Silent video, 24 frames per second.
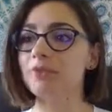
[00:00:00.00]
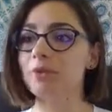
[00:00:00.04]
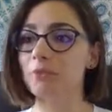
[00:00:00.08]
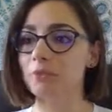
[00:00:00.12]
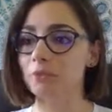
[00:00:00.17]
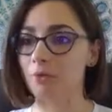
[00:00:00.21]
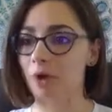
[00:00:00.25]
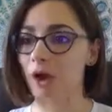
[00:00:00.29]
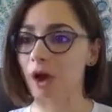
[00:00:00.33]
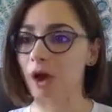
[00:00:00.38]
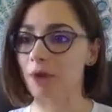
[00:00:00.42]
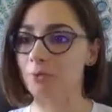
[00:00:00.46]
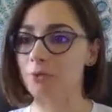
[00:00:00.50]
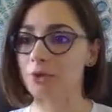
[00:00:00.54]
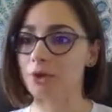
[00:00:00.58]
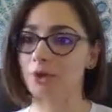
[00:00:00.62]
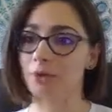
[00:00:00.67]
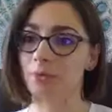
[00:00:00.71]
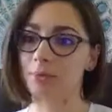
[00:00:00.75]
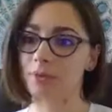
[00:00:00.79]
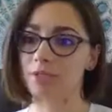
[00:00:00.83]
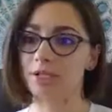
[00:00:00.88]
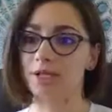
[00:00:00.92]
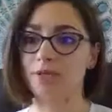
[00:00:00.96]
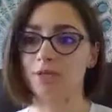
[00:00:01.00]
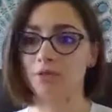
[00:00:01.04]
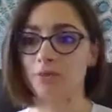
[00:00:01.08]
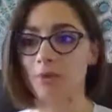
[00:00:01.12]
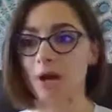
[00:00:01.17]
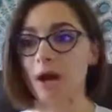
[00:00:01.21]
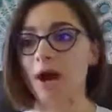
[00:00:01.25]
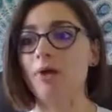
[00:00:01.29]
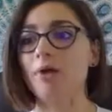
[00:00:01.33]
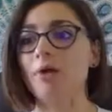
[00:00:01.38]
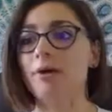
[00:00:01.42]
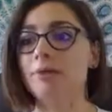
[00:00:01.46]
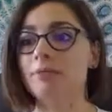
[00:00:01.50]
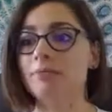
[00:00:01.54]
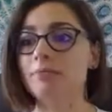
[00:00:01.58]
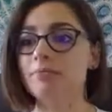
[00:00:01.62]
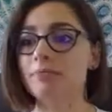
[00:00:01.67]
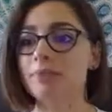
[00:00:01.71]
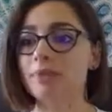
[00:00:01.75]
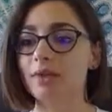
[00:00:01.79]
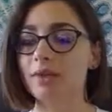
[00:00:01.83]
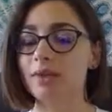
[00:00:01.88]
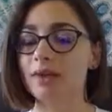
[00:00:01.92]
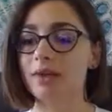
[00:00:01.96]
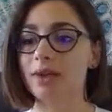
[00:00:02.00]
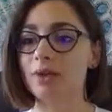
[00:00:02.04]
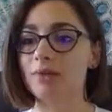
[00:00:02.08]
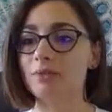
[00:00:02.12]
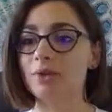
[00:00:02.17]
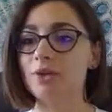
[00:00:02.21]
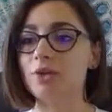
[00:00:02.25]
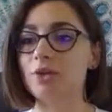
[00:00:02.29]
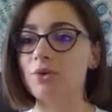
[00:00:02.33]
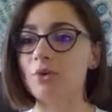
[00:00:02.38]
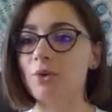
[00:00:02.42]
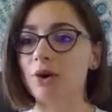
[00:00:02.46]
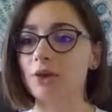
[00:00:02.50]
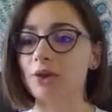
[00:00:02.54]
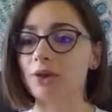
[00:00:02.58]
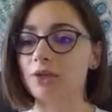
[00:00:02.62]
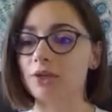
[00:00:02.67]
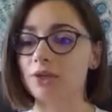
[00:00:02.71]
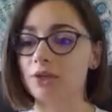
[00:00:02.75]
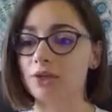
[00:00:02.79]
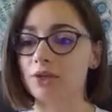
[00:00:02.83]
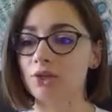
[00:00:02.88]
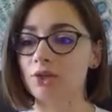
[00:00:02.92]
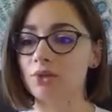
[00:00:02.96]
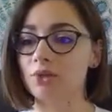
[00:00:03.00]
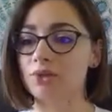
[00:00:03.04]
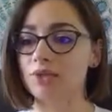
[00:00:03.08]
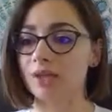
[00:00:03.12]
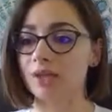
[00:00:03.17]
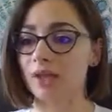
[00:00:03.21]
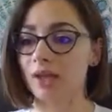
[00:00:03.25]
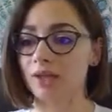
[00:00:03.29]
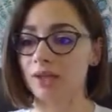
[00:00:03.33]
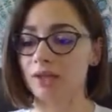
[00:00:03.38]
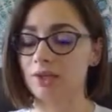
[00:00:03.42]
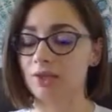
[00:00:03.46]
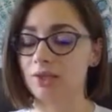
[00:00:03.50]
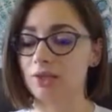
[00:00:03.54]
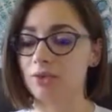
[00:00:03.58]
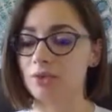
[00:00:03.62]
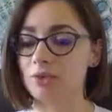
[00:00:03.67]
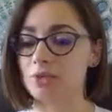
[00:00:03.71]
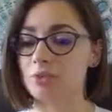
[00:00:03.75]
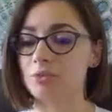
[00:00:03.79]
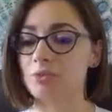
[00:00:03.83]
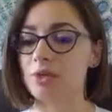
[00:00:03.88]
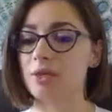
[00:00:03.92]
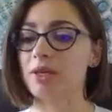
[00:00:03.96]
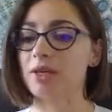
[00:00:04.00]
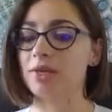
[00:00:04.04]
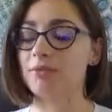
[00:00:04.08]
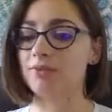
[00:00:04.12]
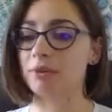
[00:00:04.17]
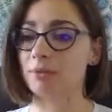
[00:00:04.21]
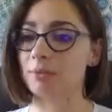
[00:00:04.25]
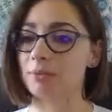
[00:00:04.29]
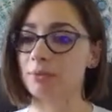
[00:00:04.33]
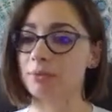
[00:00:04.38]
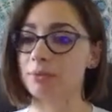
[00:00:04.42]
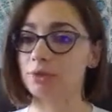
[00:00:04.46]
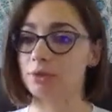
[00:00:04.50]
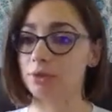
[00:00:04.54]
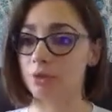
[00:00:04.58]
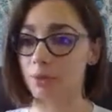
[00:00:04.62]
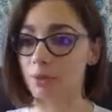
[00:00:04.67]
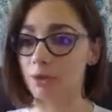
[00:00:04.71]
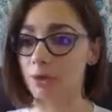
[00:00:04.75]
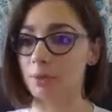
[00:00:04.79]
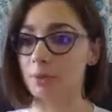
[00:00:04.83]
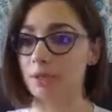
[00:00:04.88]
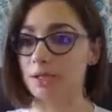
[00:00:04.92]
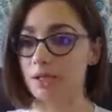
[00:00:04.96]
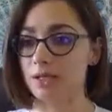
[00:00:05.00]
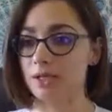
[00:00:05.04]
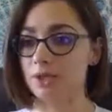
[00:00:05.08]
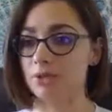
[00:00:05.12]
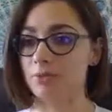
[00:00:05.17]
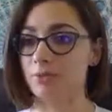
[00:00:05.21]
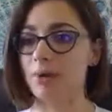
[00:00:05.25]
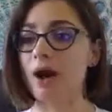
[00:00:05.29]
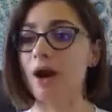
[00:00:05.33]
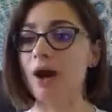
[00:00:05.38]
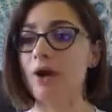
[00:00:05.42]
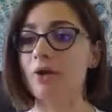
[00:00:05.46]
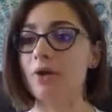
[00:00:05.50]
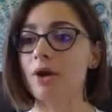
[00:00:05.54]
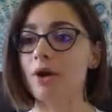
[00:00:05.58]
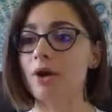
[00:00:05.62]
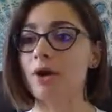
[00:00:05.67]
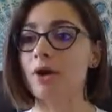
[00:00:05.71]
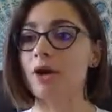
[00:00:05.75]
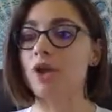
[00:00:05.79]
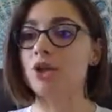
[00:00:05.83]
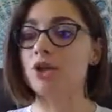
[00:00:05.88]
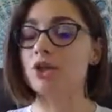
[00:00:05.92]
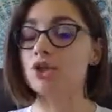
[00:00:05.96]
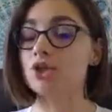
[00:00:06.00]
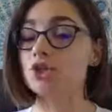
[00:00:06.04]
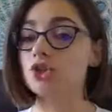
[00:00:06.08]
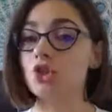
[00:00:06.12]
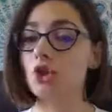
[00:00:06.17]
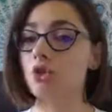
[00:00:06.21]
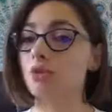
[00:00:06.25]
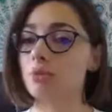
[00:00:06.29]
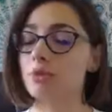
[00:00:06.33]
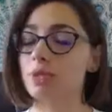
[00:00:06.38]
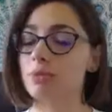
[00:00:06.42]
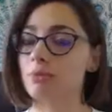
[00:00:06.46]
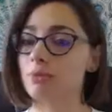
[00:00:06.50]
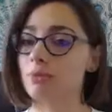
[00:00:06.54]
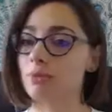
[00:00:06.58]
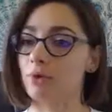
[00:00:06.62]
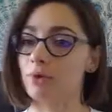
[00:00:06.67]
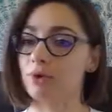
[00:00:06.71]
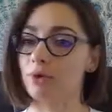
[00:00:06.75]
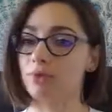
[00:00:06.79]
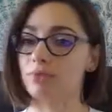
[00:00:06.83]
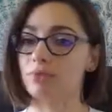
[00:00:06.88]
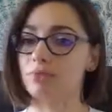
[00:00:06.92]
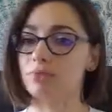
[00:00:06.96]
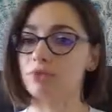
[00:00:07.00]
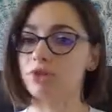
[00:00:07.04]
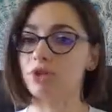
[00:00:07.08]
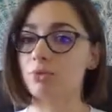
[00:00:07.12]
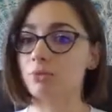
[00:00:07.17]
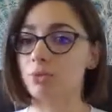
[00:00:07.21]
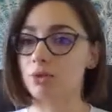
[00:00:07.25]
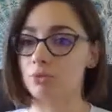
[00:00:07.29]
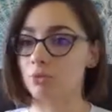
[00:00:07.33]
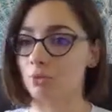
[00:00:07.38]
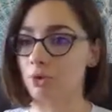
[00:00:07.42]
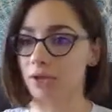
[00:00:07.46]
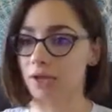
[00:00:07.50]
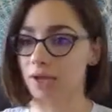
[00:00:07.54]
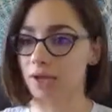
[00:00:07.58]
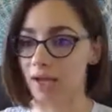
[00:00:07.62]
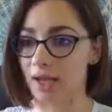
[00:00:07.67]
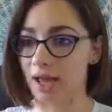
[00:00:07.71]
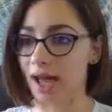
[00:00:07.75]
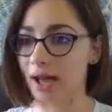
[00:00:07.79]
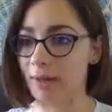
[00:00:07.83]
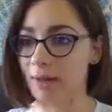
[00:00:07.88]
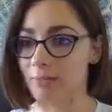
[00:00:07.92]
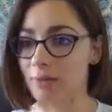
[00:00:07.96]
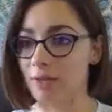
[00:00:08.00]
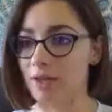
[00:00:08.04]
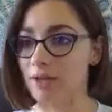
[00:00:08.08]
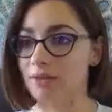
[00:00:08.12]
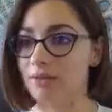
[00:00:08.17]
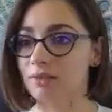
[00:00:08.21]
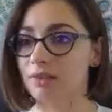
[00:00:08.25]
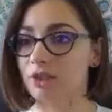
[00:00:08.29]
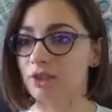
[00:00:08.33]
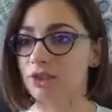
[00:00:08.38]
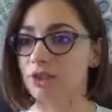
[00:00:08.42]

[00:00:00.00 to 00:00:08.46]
raw, pure potential power. And when you are using and you are speaking from pure potential power, so much more can happen.